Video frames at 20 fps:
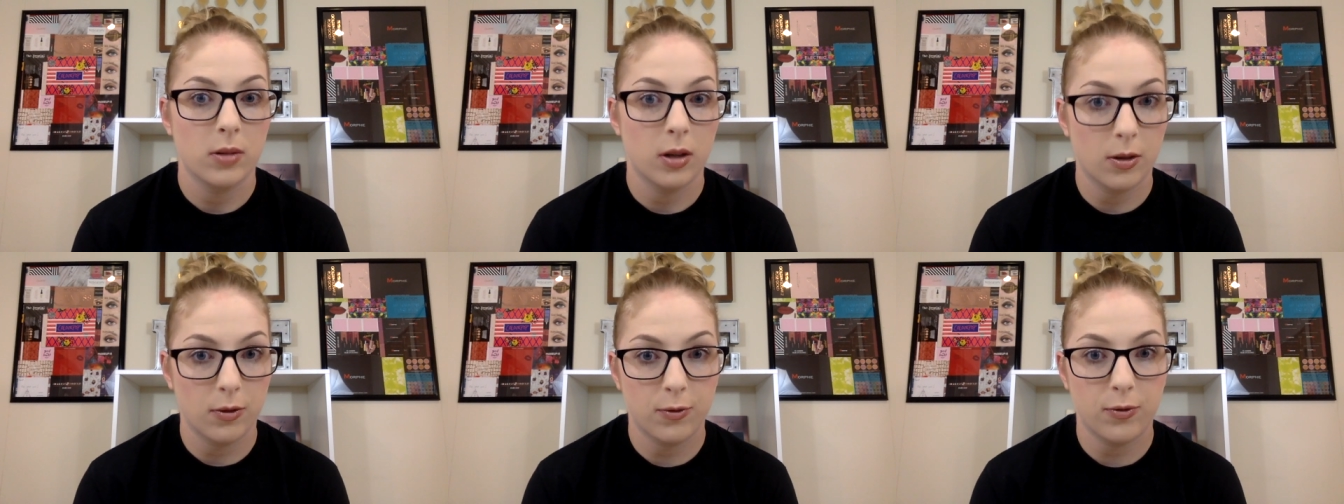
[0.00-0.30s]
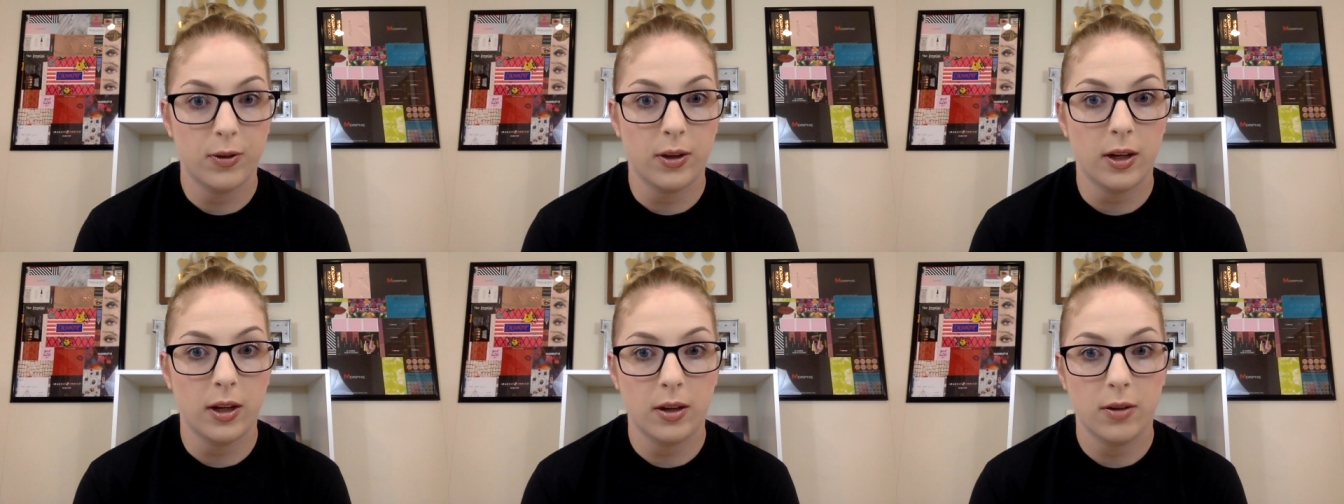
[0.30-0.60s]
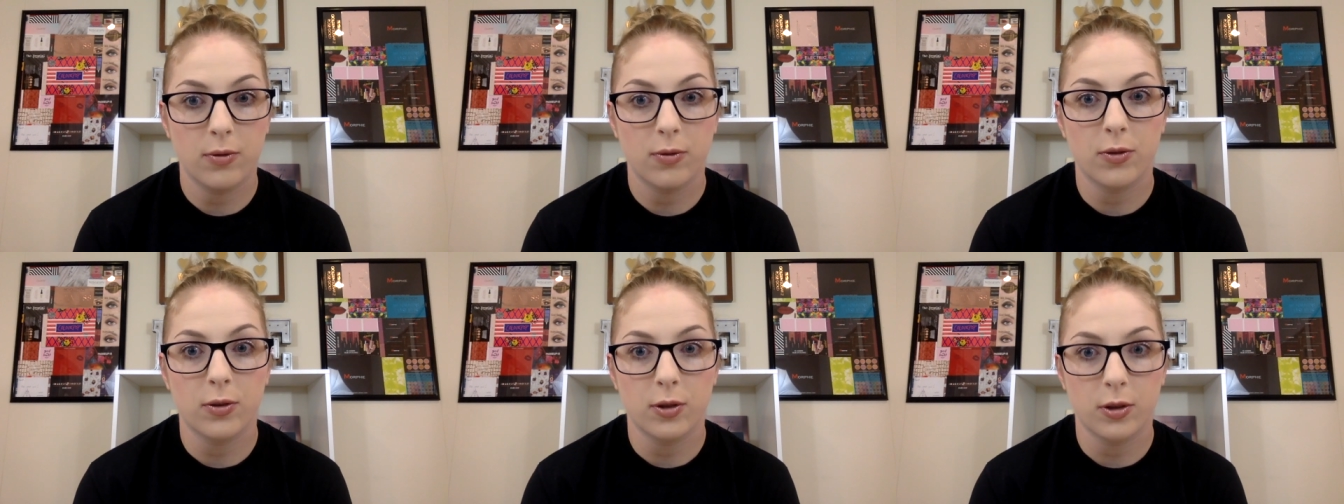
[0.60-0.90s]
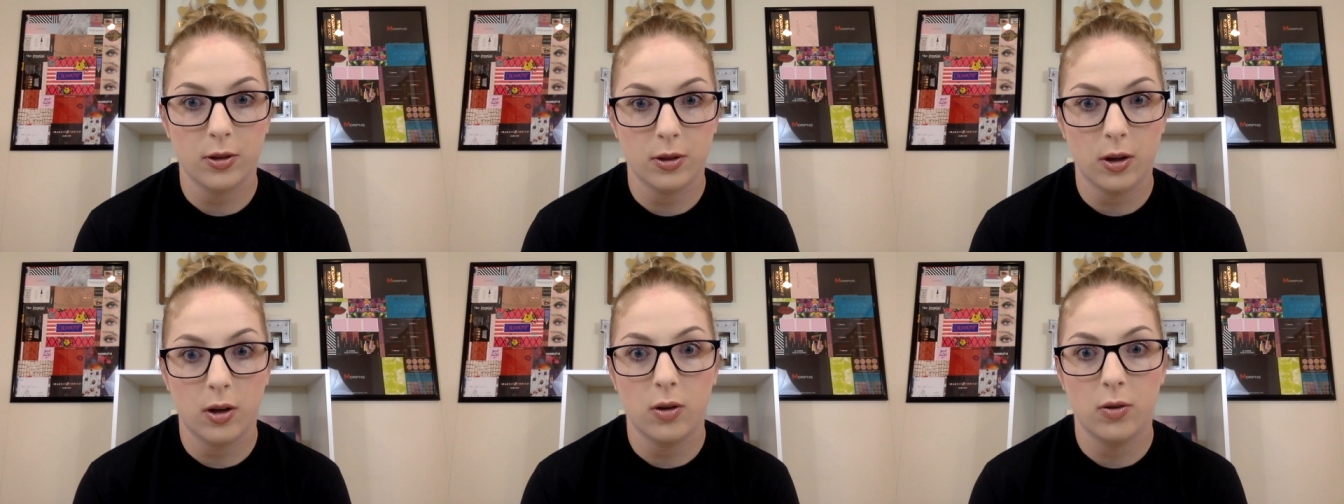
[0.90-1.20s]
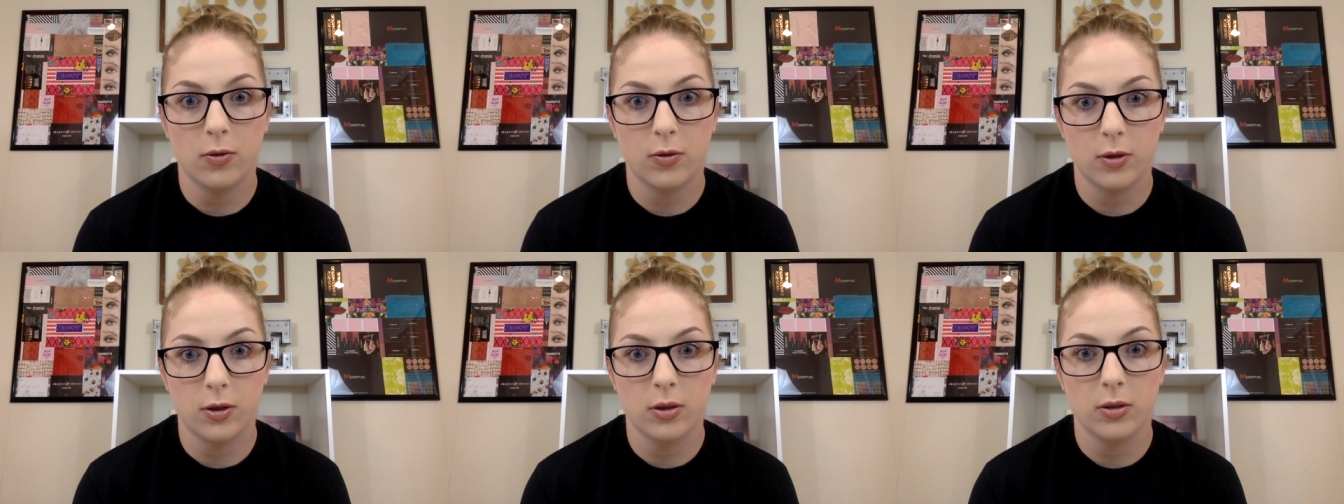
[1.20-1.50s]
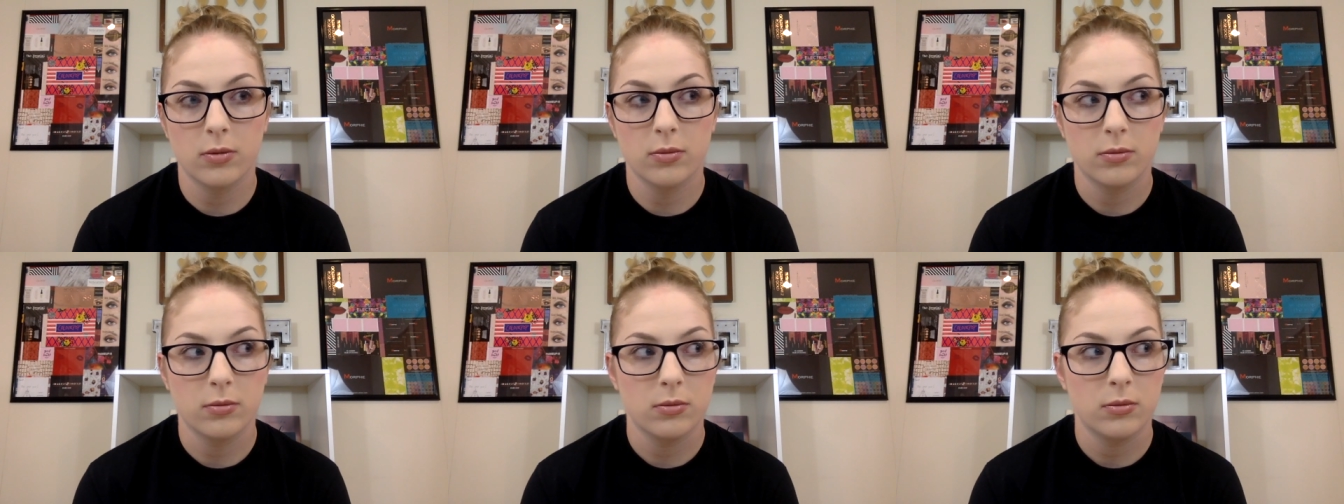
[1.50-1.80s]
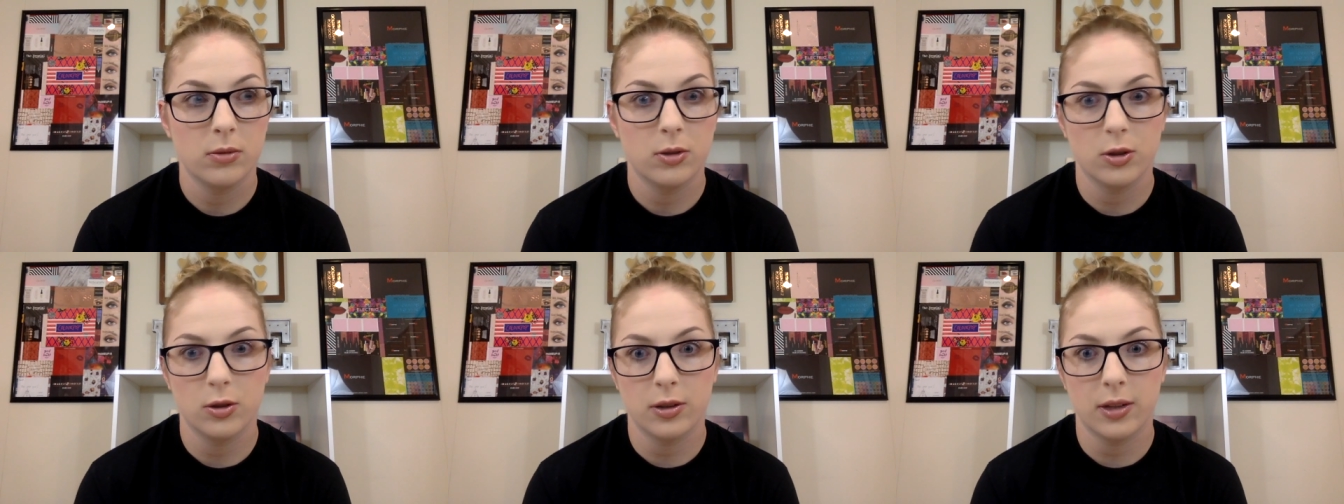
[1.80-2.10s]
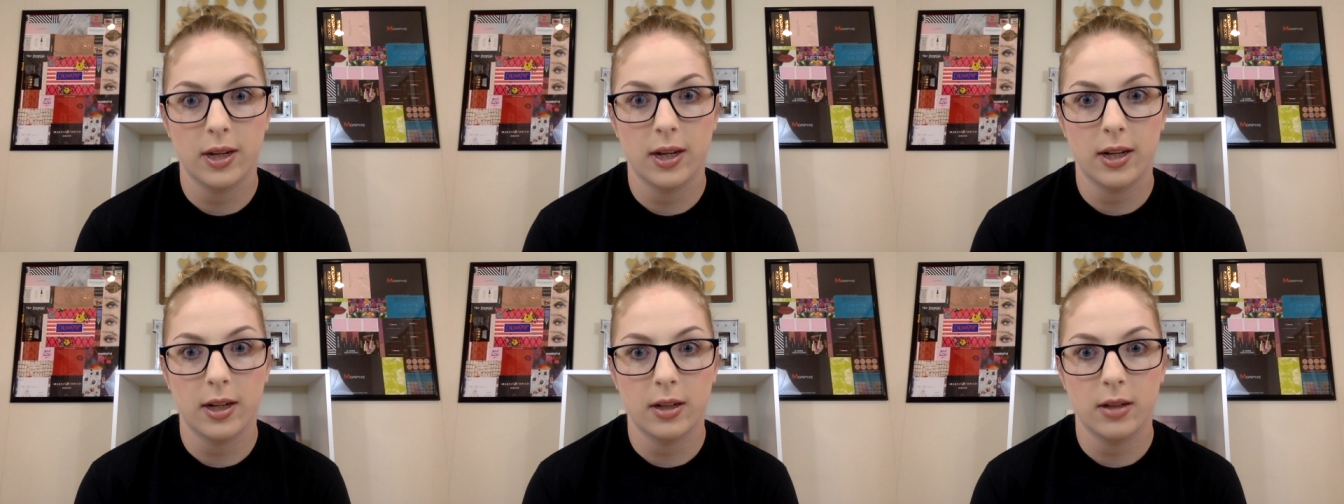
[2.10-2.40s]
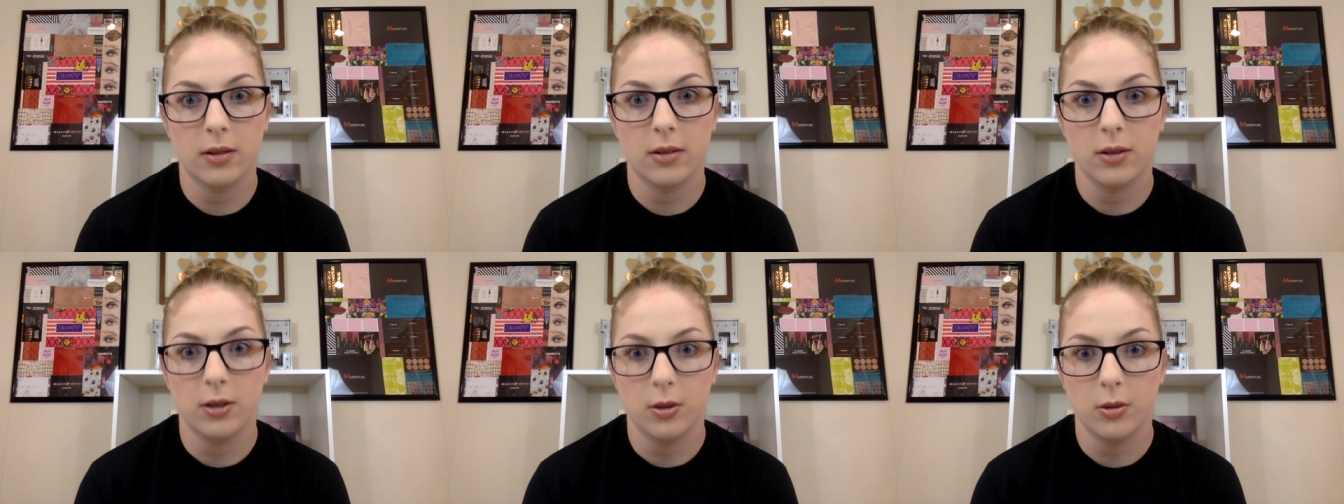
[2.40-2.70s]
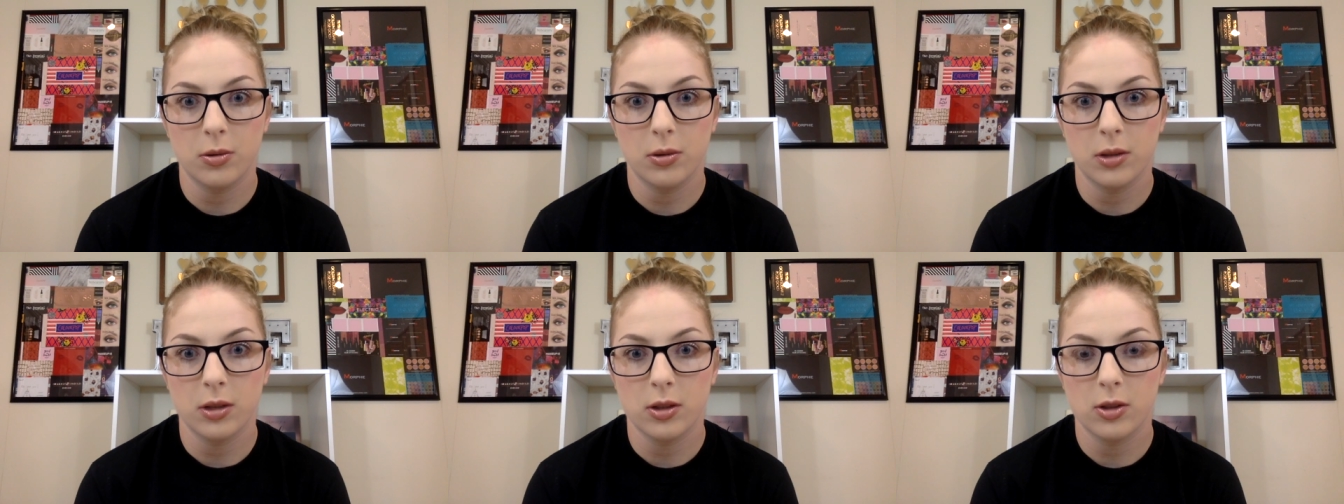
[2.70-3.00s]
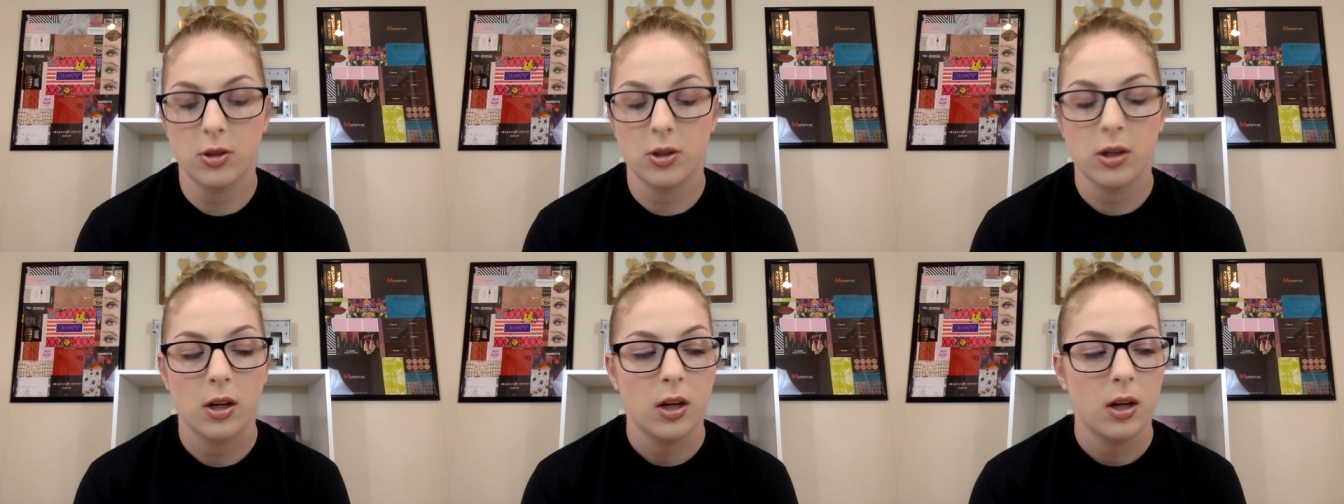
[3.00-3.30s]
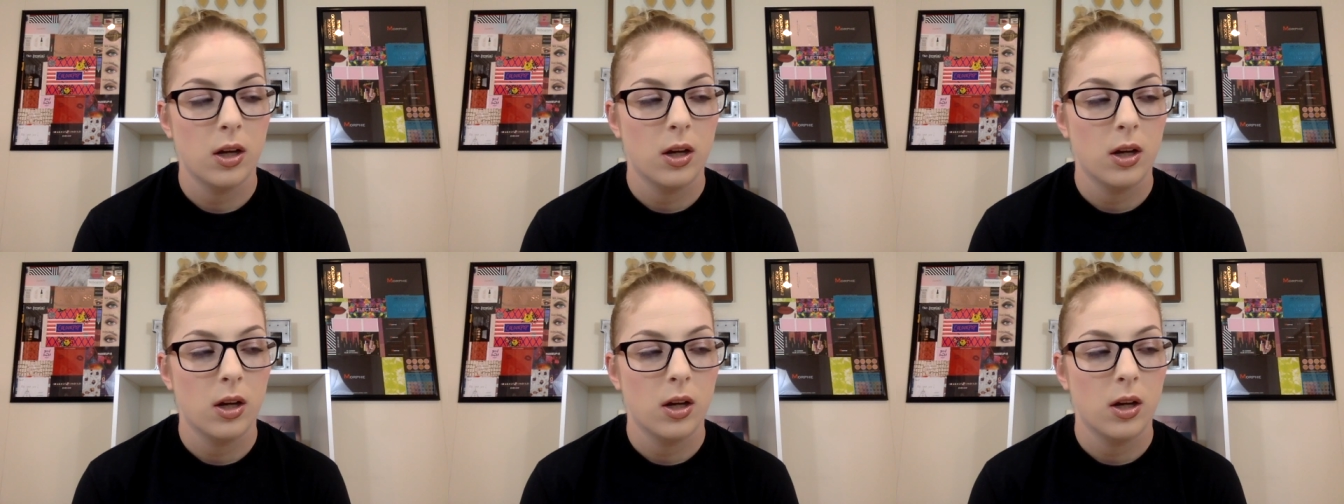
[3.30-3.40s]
a fee for over your data usage.